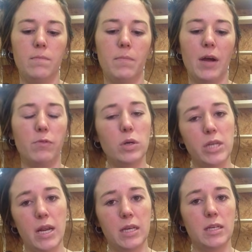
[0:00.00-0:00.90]
by
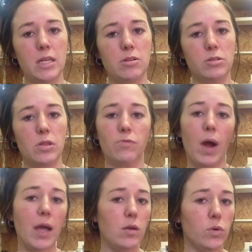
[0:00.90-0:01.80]
rotating it either to the
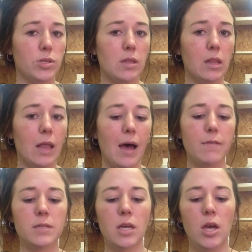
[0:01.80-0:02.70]
right or to the
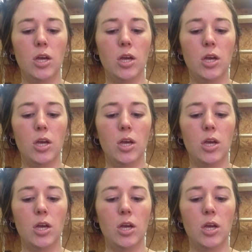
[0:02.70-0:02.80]
left,